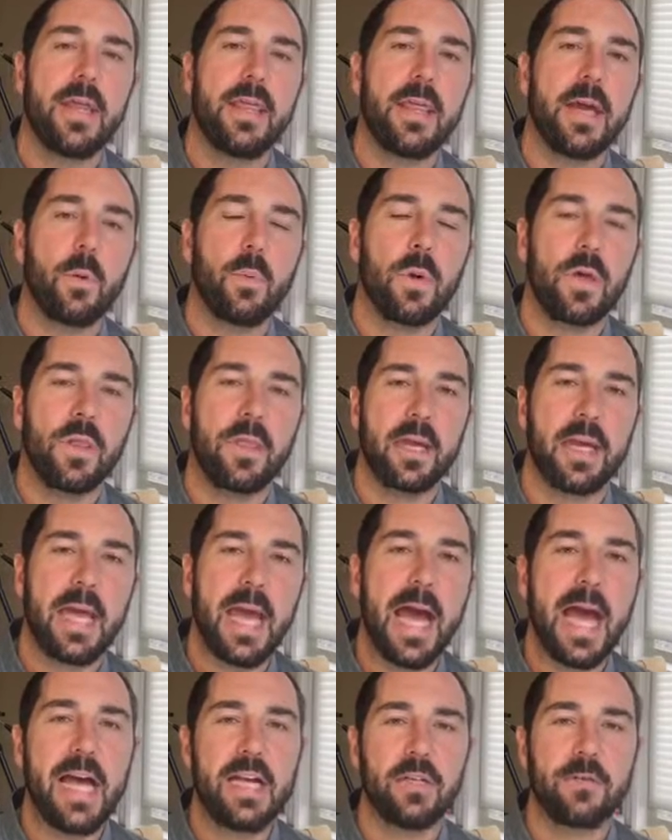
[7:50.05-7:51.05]
that with the
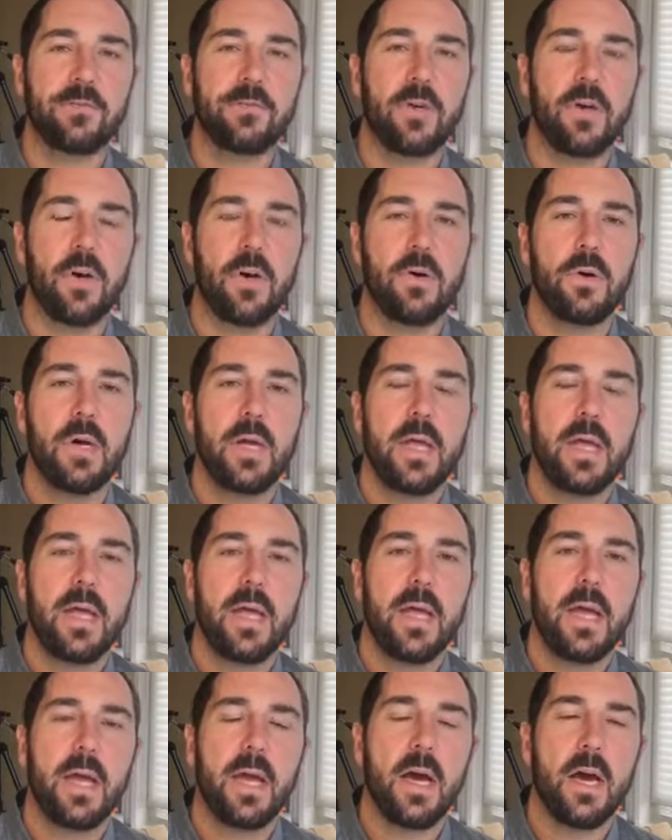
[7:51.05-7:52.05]
cash flow
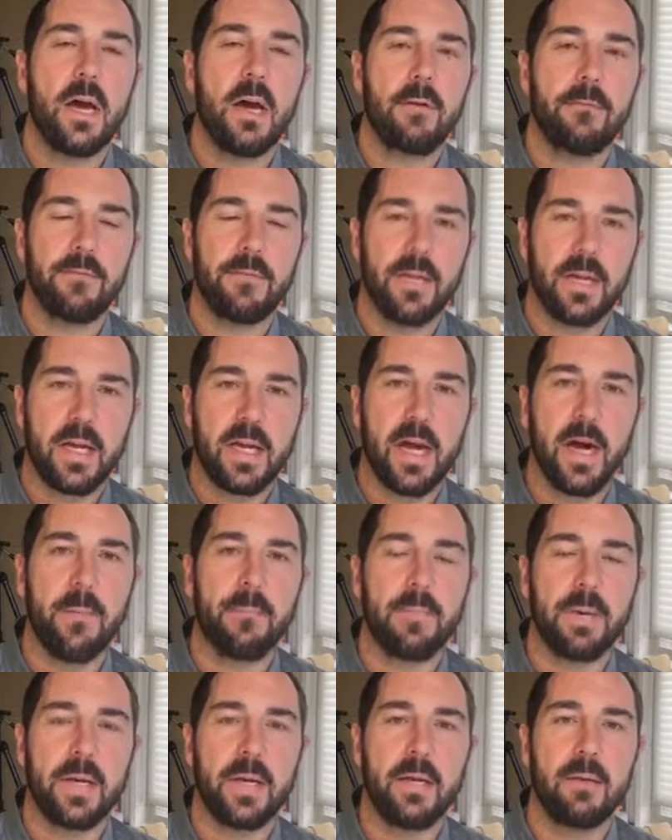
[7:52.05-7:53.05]
of the
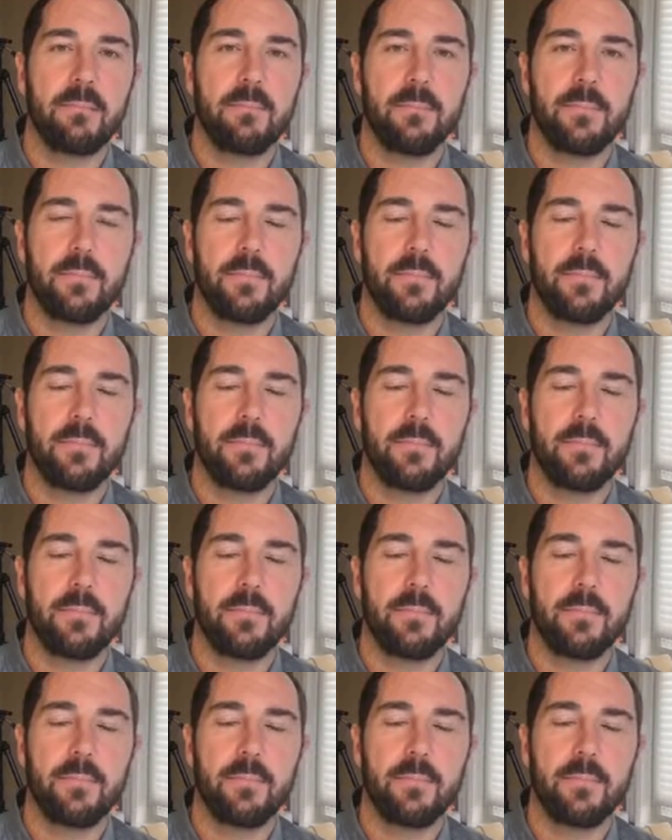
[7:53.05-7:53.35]
company,